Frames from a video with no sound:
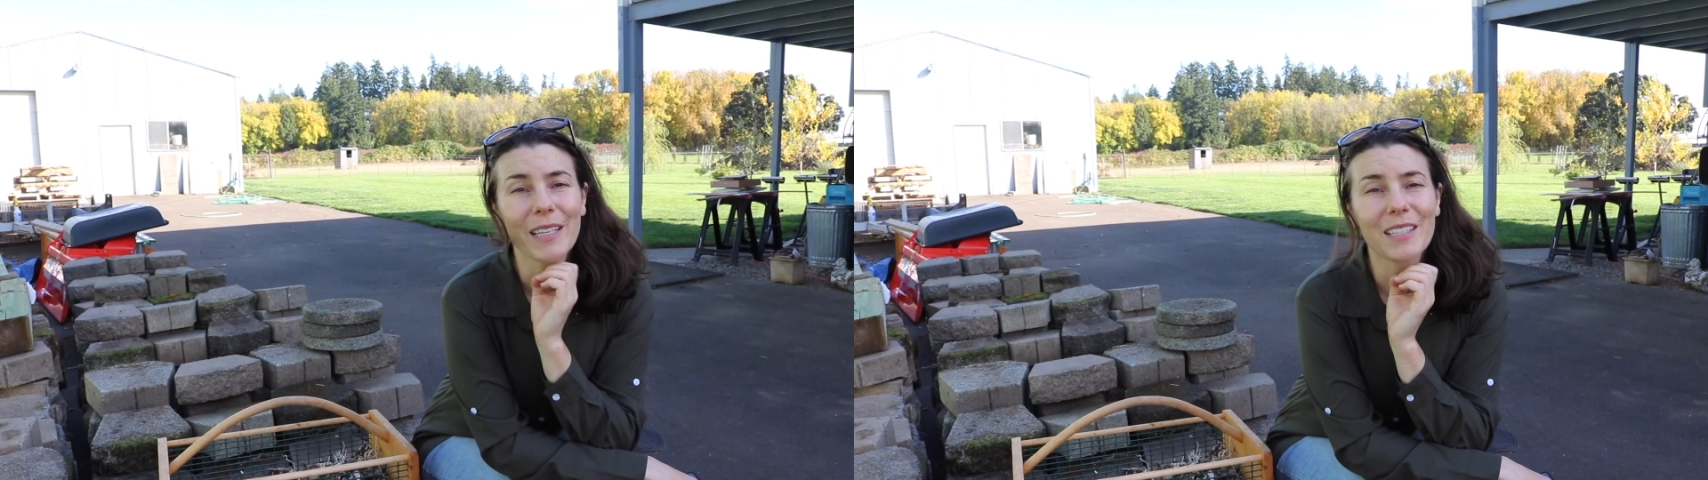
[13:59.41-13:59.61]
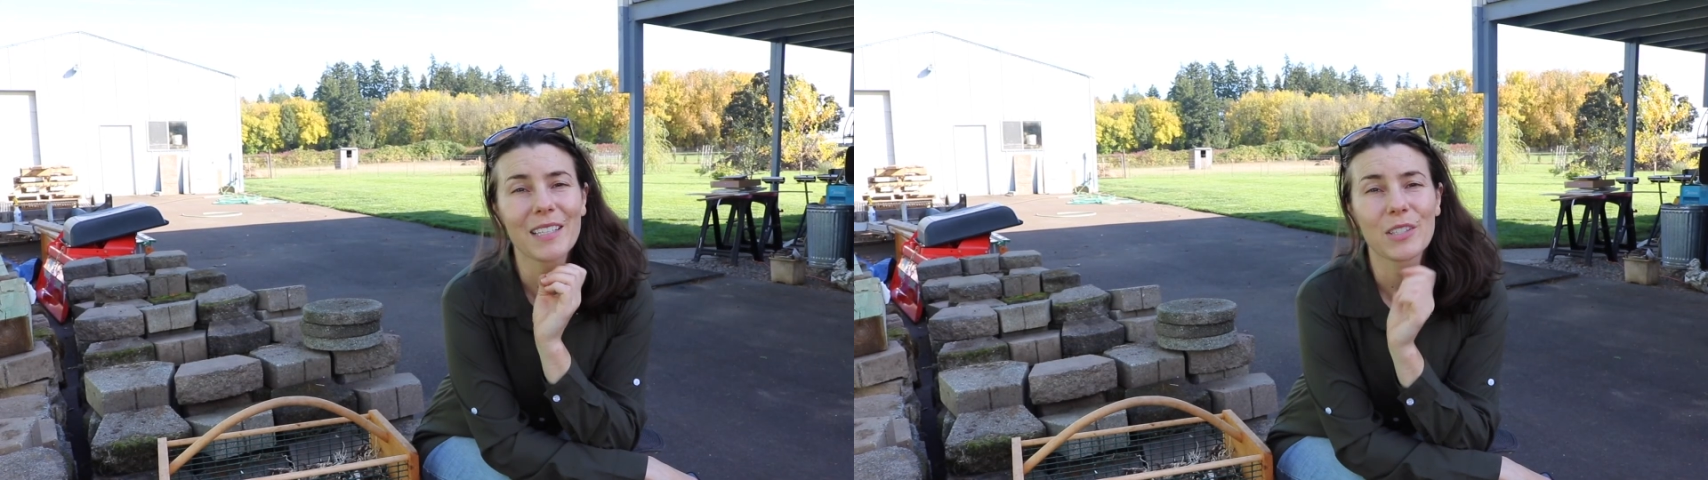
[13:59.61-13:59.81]

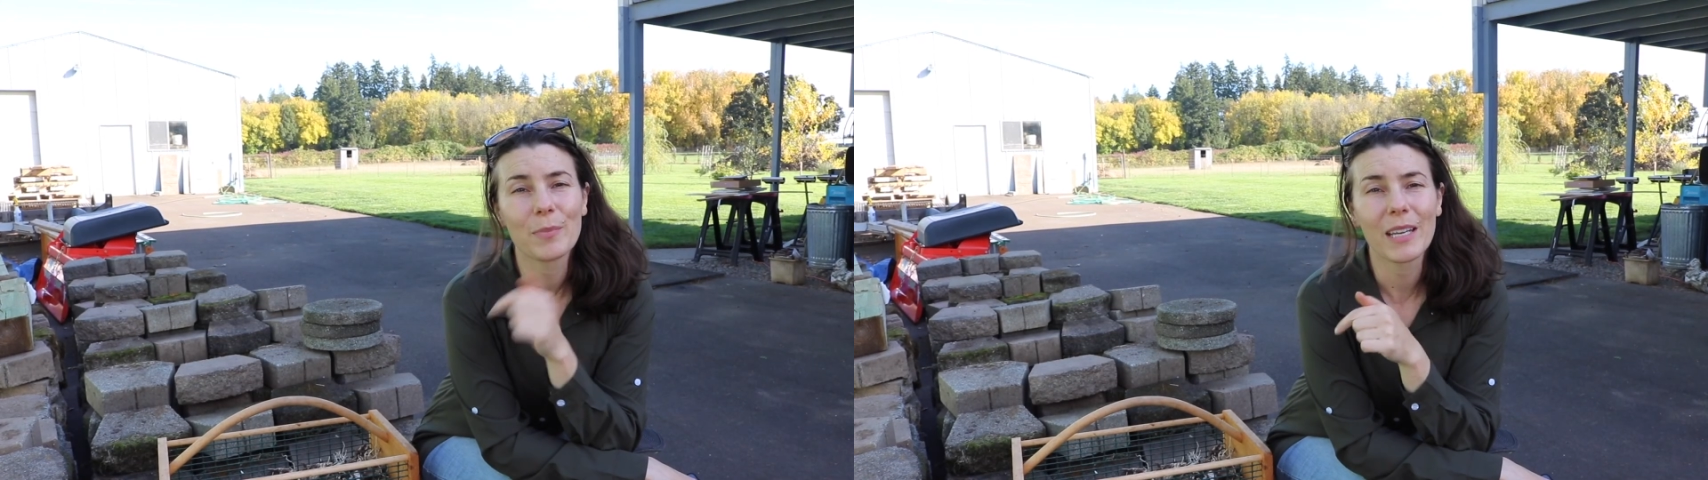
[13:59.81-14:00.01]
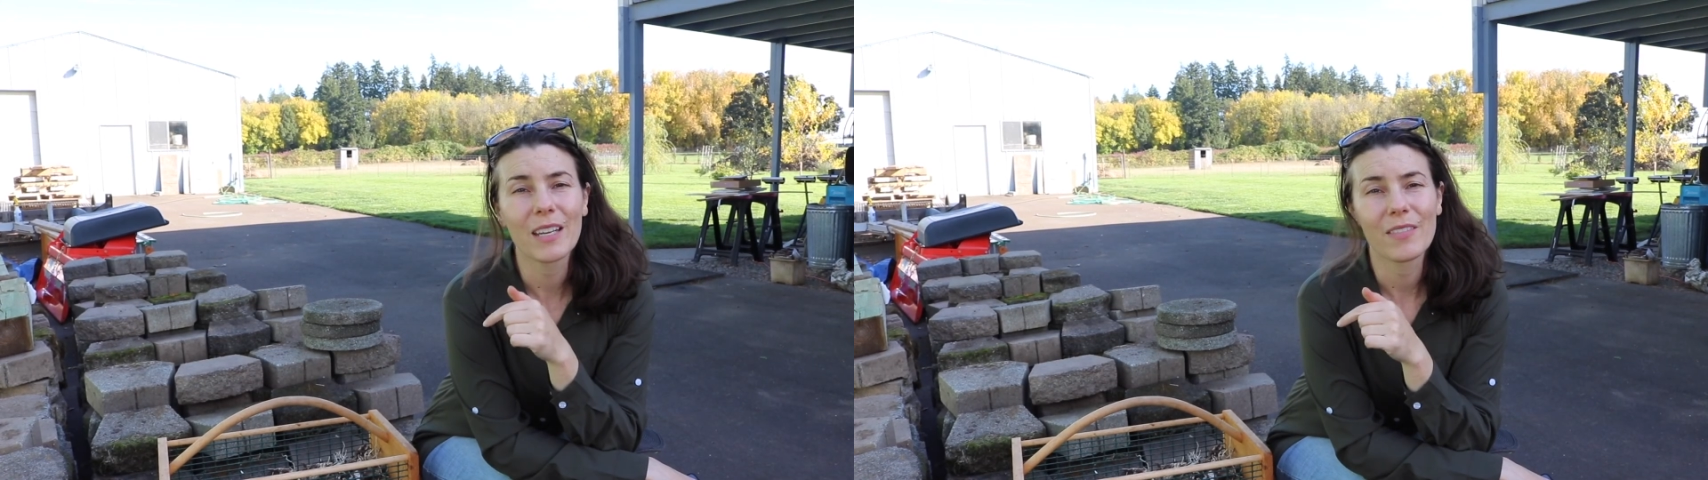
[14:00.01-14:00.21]
As
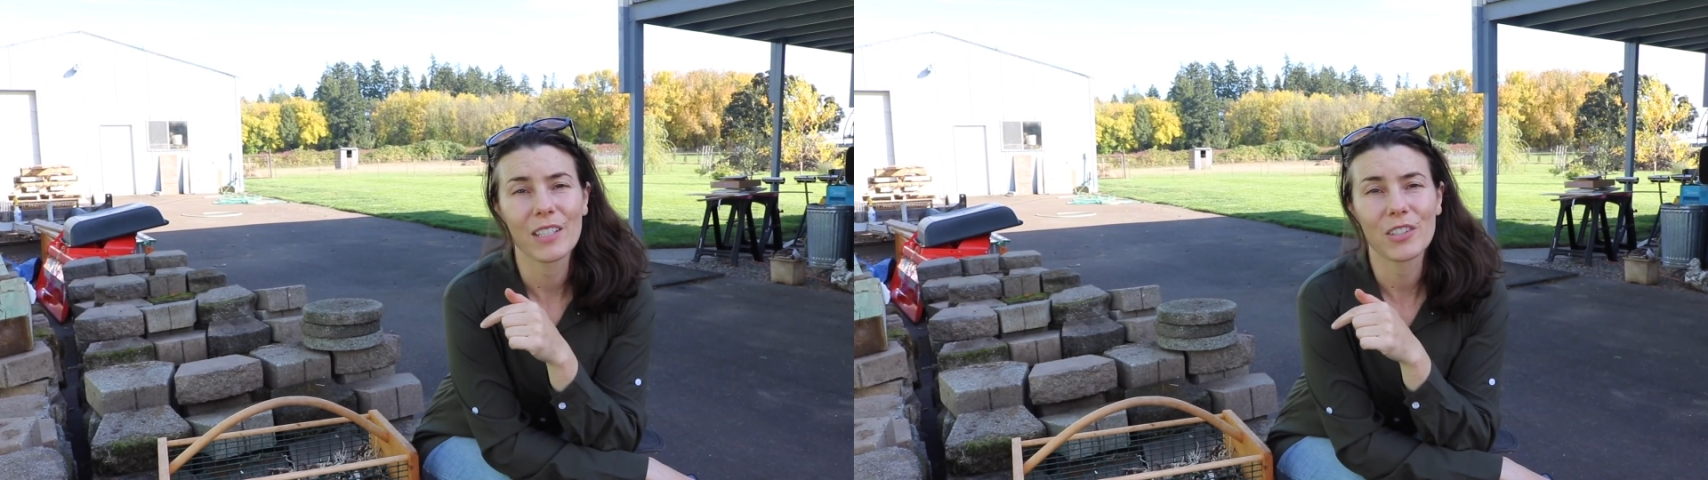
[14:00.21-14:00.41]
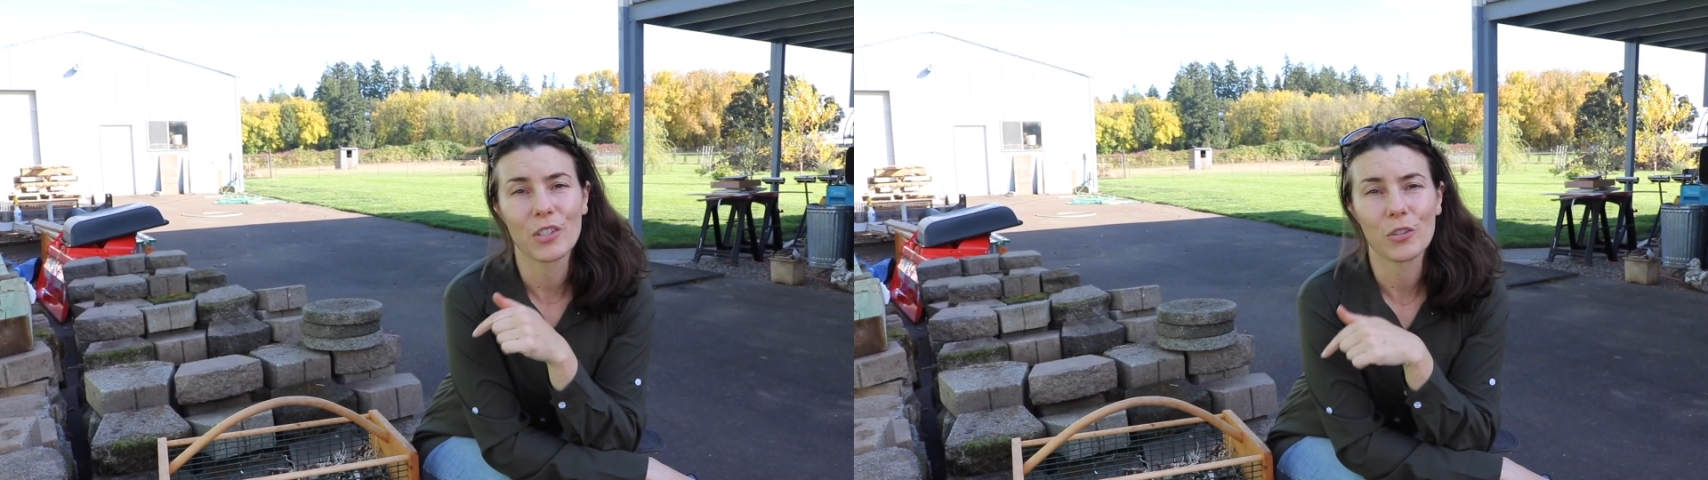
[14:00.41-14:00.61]
many of
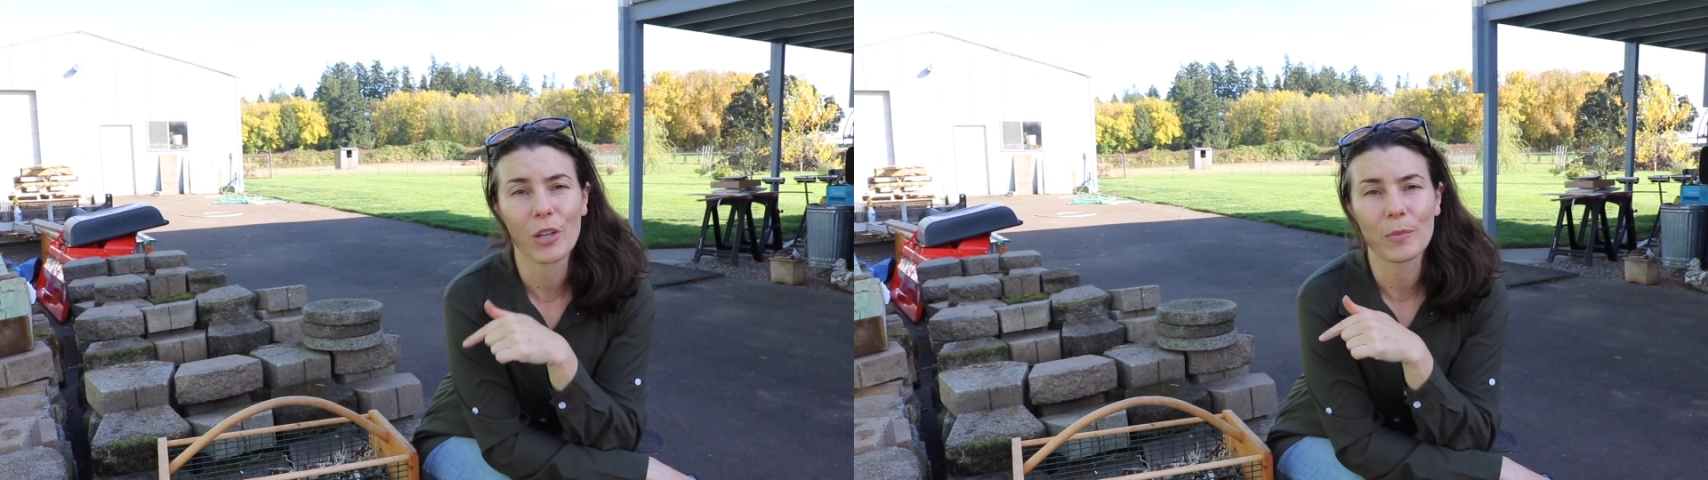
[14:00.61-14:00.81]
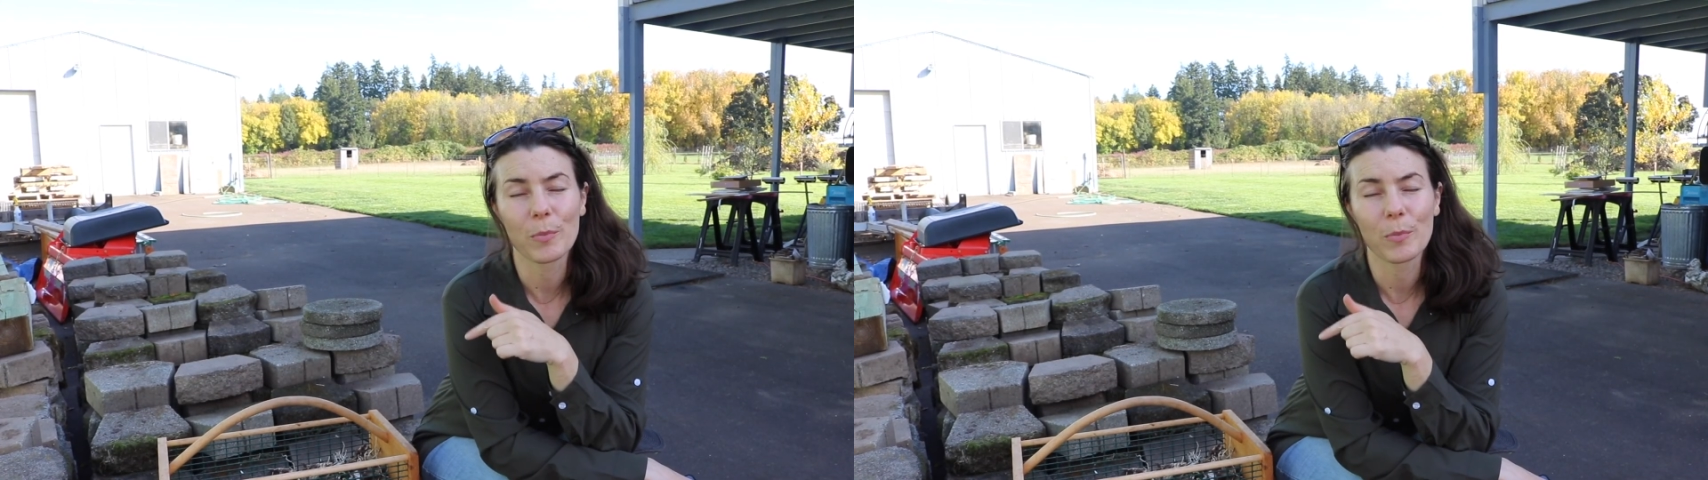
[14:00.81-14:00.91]
these snowdrop